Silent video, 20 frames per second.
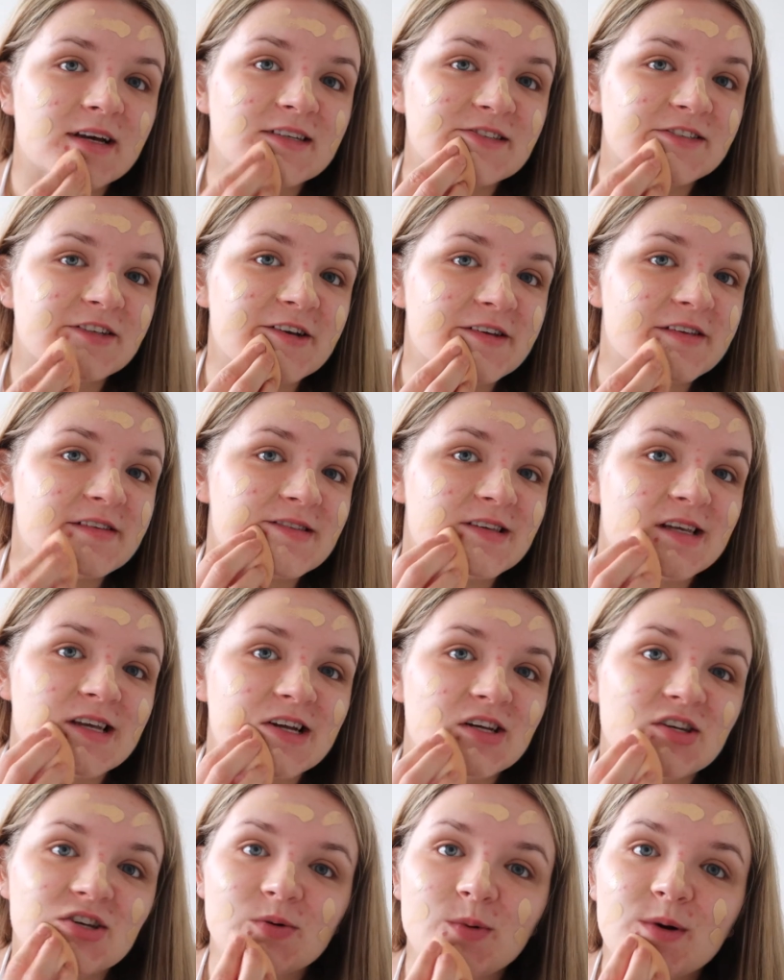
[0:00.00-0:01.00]
as you can see,
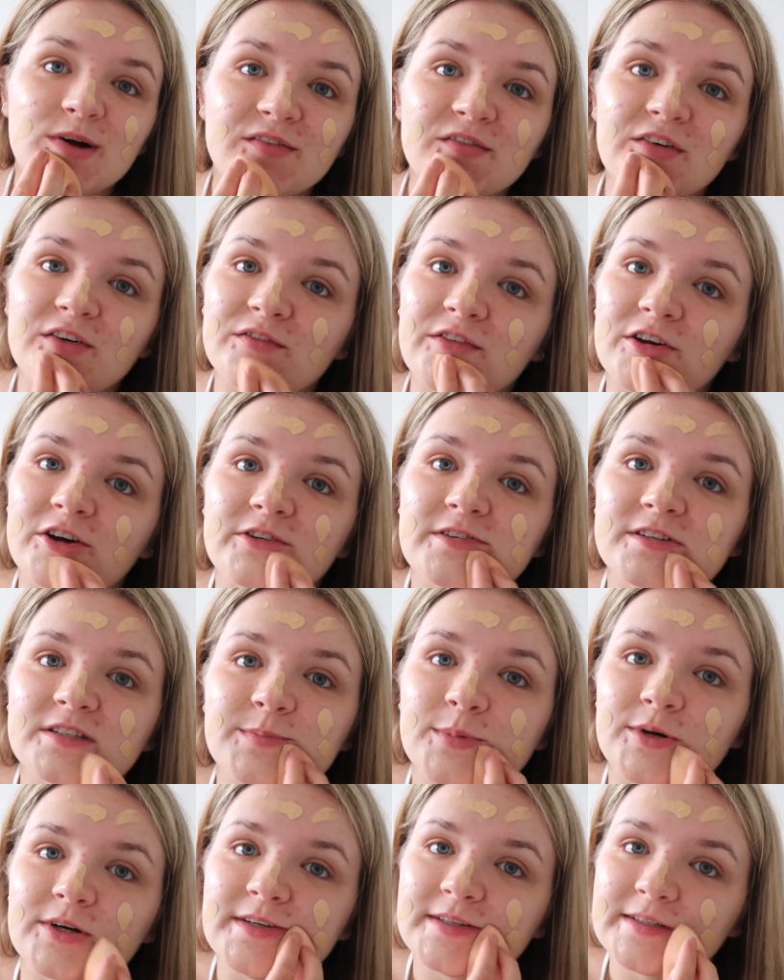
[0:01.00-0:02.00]
I do have a very
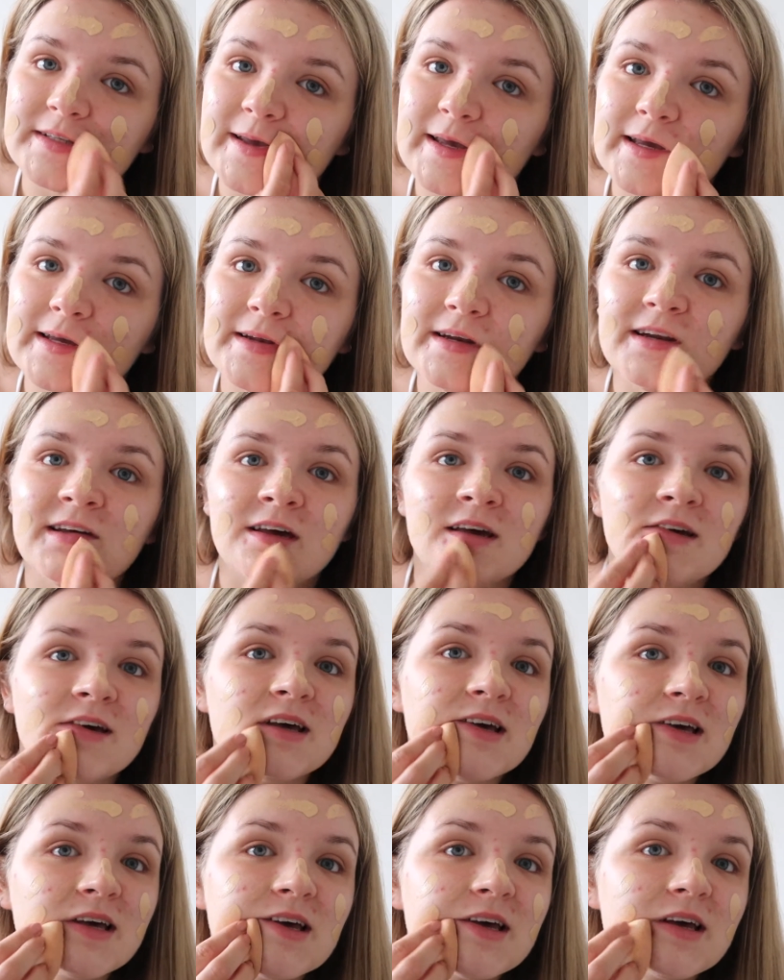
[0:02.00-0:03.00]
spotty skin
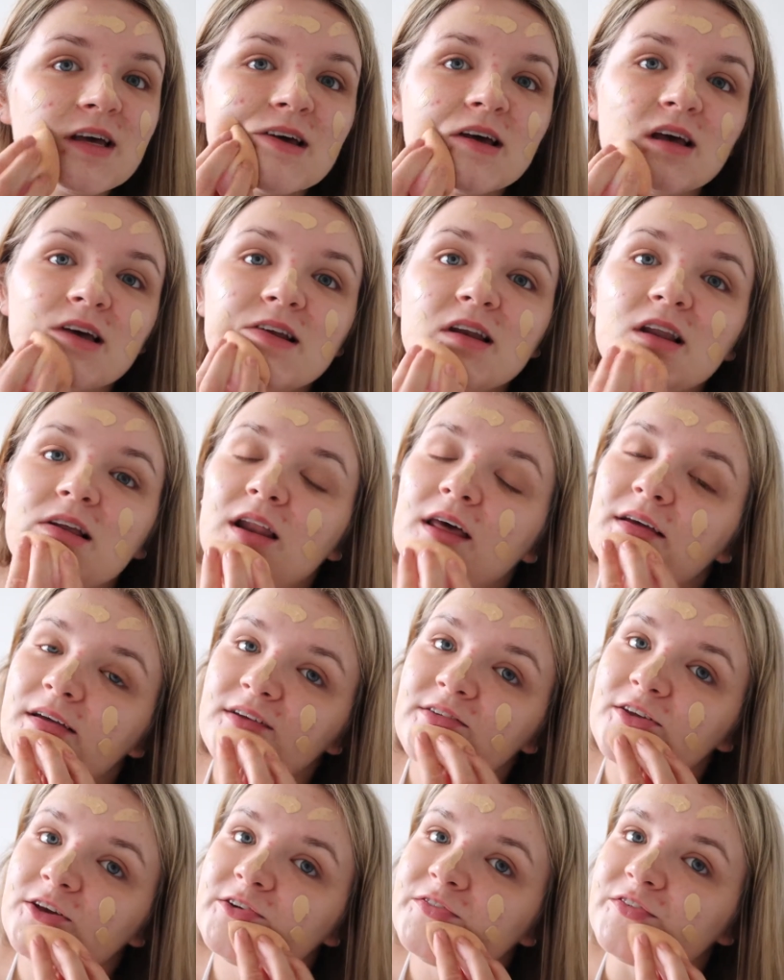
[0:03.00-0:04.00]
and I
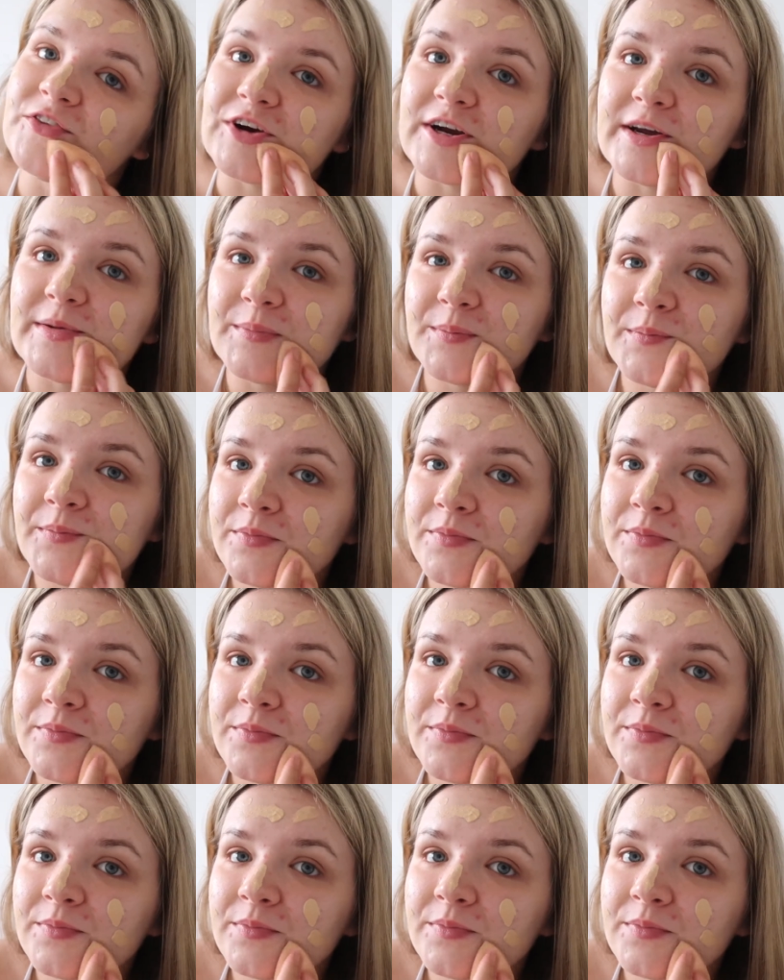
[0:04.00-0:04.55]
like to cover it.